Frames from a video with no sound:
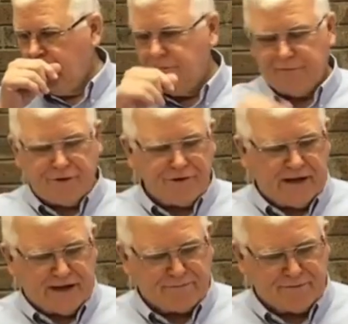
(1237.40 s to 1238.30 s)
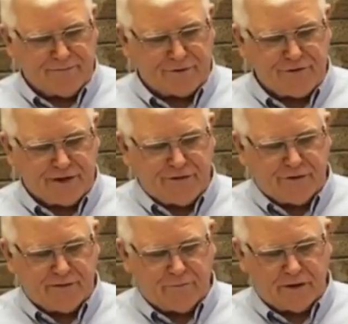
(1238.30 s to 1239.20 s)
the first half of the first
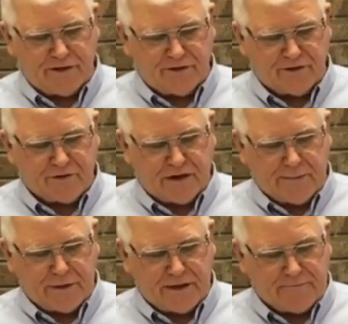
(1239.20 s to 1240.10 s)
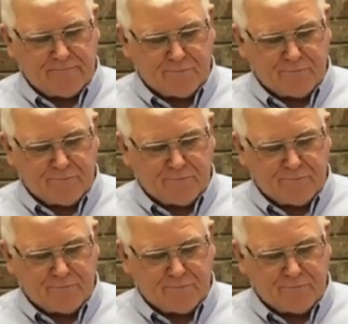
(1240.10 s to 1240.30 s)
century and what he's describing here,